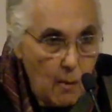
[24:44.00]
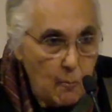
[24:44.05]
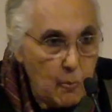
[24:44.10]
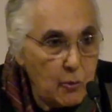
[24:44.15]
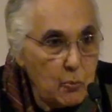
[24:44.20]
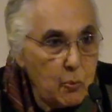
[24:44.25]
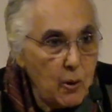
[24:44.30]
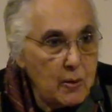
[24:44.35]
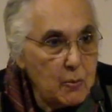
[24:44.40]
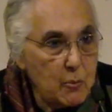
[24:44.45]

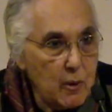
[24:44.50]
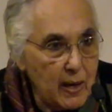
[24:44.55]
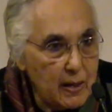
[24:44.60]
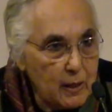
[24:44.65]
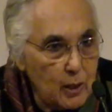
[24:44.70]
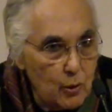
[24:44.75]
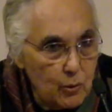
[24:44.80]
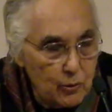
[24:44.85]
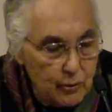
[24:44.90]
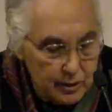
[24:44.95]
But when
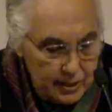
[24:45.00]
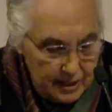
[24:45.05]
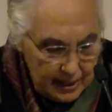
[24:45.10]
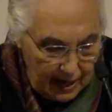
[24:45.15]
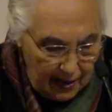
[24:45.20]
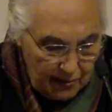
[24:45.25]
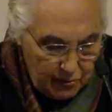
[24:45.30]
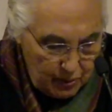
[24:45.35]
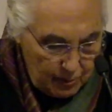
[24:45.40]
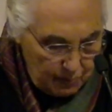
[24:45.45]
one looks
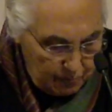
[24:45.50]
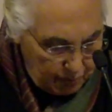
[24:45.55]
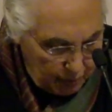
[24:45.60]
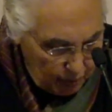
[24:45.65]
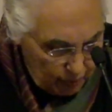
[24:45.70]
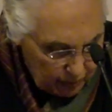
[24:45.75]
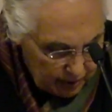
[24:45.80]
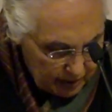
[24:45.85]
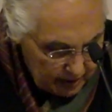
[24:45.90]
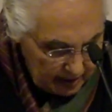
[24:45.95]
at the
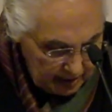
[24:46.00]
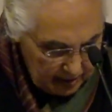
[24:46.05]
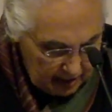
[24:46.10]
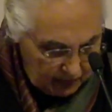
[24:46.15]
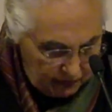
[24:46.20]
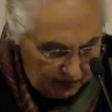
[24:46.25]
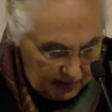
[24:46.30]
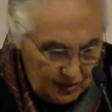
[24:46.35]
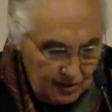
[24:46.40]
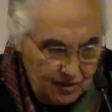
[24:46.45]
process
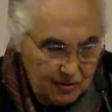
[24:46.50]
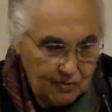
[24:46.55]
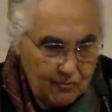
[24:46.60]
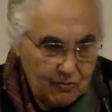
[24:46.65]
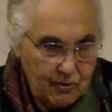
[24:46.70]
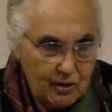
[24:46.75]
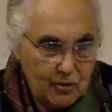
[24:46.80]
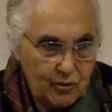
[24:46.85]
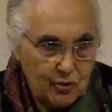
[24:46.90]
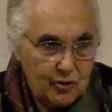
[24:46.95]
of
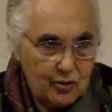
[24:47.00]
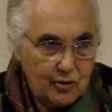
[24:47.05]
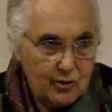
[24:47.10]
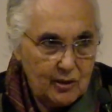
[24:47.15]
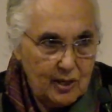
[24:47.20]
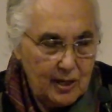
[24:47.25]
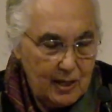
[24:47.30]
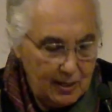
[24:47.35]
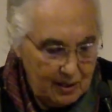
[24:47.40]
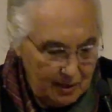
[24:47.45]

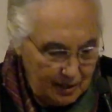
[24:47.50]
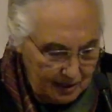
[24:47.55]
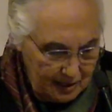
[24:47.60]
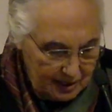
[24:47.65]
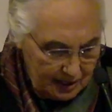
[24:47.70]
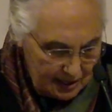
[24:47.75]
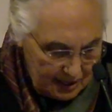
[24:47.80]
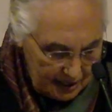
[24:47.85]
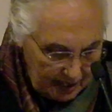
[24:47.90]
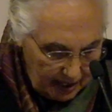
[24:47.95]
integration in
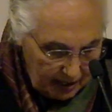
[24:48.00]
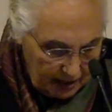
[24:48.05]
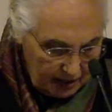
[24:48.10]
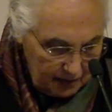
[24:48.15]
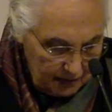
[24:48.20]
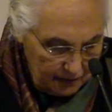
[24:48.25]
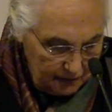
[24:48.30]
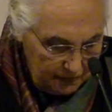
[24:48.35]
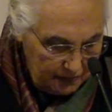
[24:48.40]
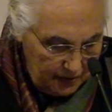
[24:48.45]

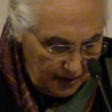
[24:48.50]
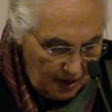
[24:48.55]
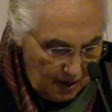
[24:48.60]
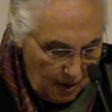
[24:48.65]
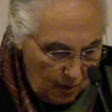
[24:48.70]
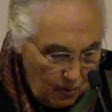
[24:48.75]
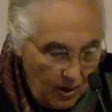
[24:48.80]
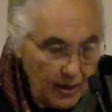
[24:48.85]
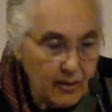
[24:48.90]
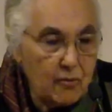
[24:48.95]
itself,
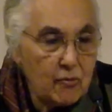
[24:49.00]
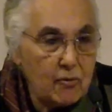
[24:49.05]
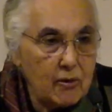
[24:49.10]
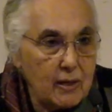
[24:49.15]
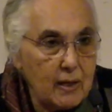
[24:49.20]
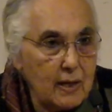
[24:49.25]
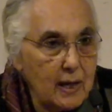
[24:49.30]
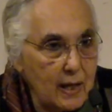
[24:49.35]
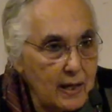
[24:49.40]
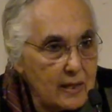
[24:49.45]
one
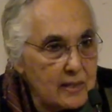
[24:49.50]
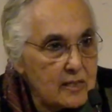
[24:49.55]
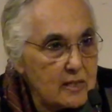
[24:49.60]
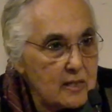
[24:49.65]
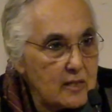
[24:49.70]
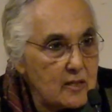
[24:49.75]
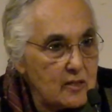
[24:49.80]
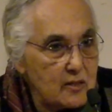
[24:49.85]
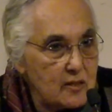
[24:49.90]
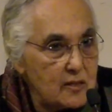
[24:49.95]

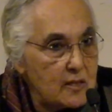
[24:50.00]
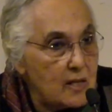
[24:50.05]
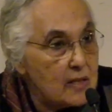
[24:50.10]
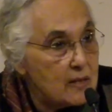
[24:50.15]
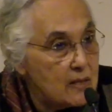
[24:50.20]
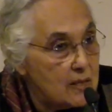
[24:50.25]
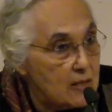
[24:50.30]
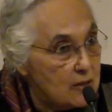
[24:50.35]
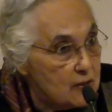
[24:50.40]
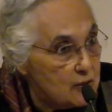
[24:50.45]
realizes
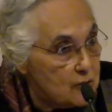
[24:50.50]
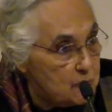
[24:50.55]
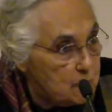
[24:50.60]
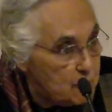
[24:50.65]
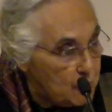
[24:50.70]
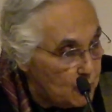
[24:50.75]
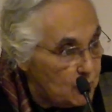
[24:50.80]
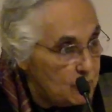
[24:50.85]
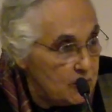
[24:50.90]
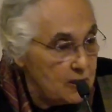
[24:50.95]
that this
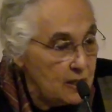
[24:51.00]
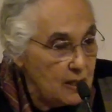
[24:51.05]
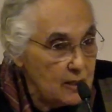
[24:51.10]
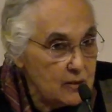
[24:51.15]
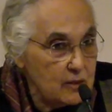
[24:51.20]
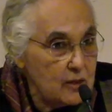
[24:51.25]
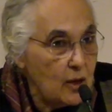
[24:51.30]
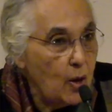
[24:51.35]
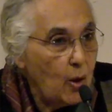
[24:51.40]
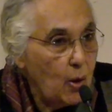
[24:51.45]

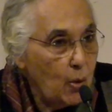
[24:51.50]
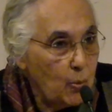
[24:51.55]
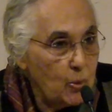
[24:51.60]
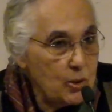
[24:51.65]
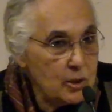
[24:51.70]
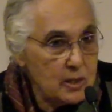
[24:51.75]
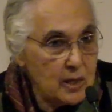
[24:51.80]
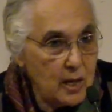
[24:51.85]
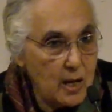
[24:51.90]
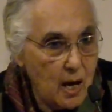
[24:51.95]
process
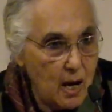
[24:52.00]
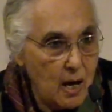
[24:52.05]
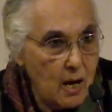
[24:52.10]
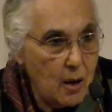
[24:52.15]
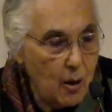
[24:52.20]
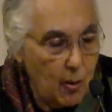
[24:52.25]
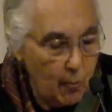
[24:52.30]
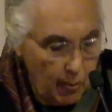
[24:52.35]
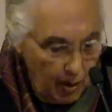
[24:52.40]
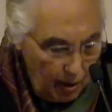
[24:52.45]
was a
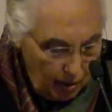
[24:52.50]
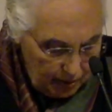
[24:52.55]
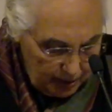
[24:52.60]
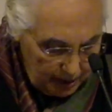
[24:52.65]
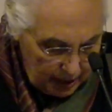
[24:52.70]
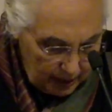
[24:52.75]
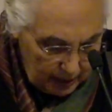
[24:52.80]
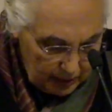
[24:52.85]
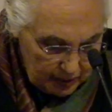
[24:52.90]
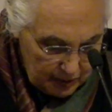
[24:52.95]
curb on
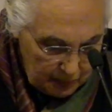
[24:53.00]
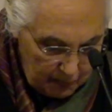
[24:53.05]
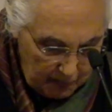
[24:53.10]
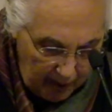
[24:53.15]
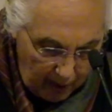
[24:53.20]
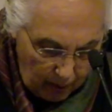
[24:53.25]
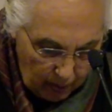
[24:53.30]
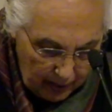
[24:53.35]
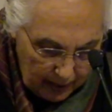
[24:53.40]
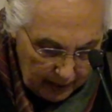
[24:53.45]
his
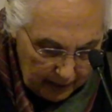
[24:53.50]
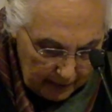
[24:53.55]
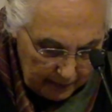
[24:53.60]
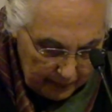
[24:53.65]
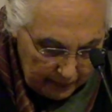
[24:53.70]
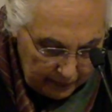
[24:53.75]
power.